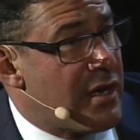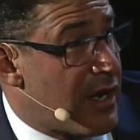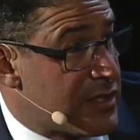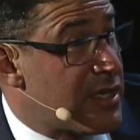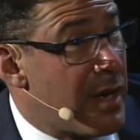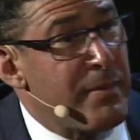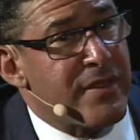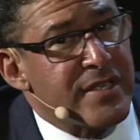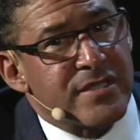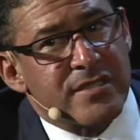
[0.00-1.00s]
On top of
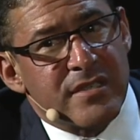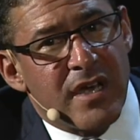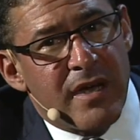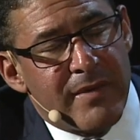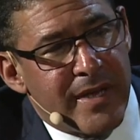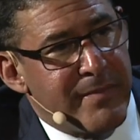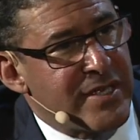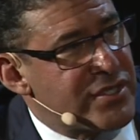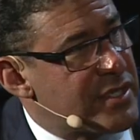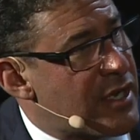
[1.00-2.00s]
this, I
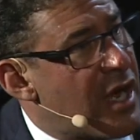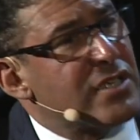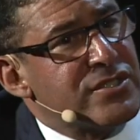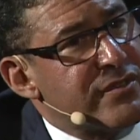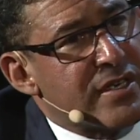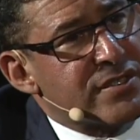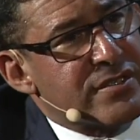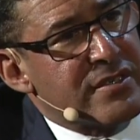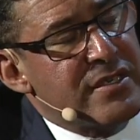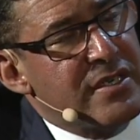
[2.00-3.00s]
mentioned cost structure.